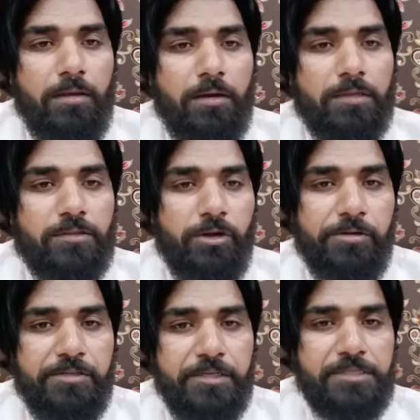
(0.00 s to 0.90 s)

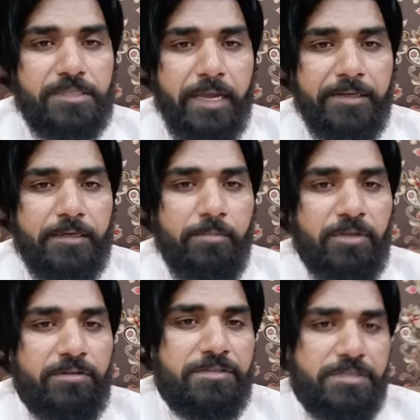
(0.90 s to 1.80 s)
Authorities and
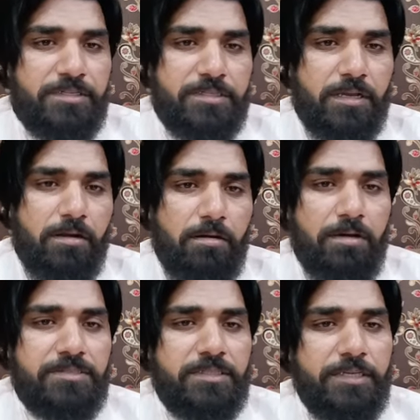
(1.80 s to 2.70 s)
communities
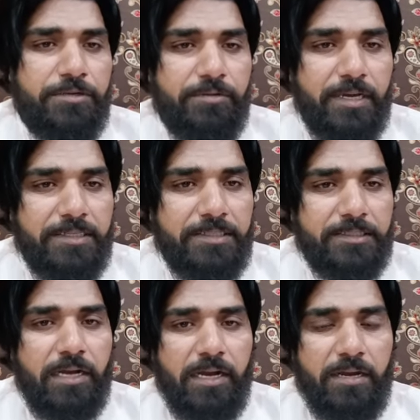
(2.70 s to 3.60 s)
across the United
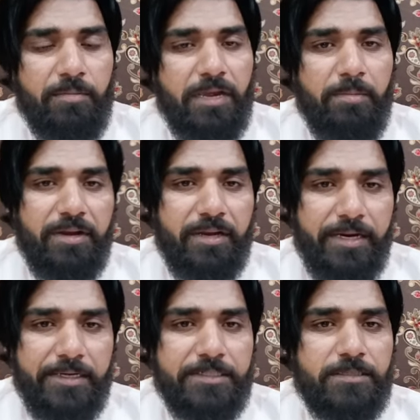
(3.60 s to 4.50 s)
Arab
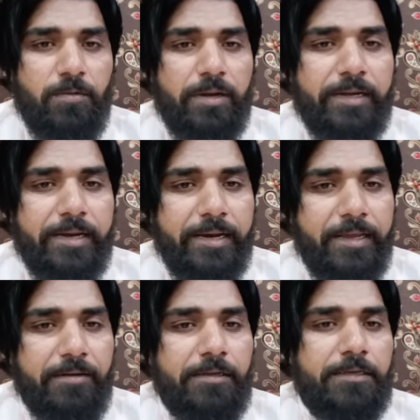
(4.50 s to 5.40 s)
Emirates were
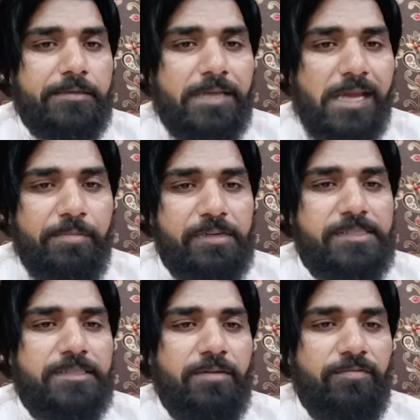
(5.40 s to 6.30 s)
clearing debris
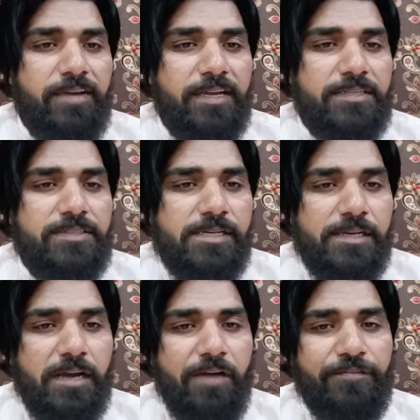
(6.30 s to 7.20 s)
on Wednesday
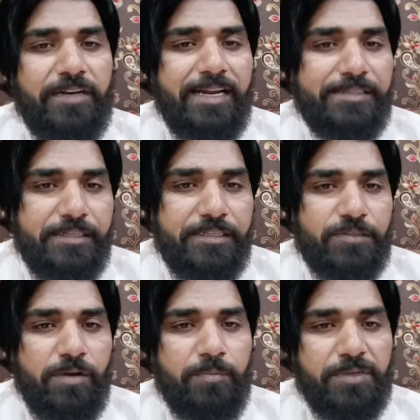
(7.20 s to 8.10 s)
after at least
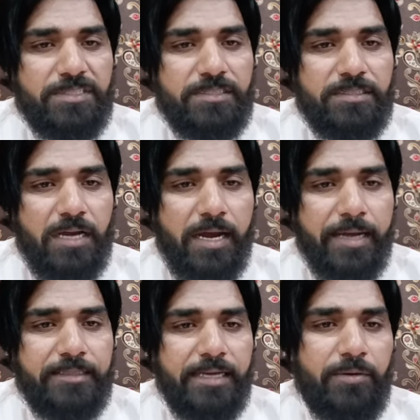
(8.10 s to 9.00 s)
one person
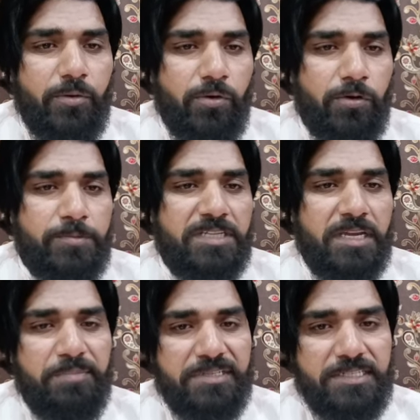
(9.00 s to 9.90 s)
died and homes
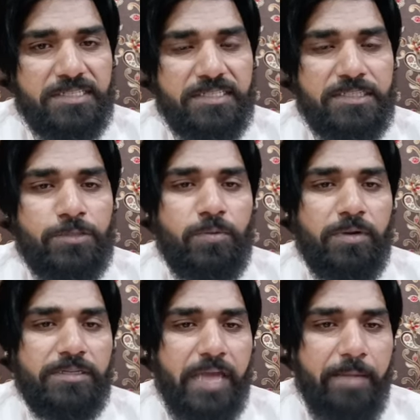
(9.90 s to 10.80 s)
and businesses were
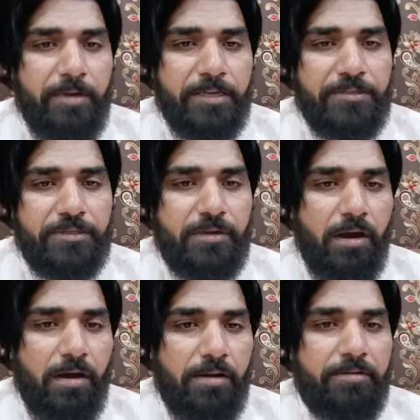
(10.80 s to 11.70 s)
damaged in
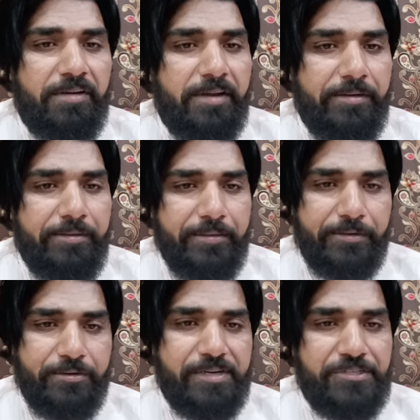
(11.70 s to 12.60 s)
rare
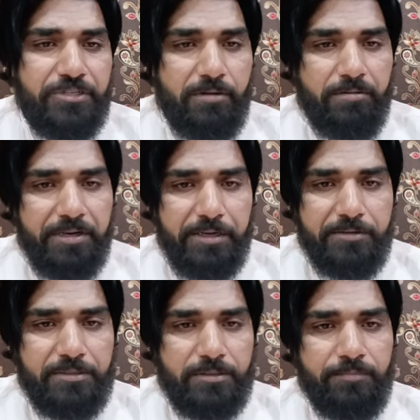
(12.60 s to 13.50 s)
torrential
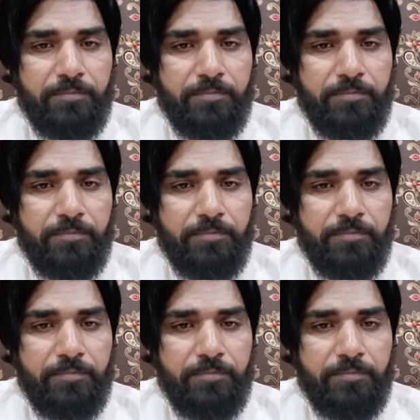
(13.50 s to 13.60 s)
rains.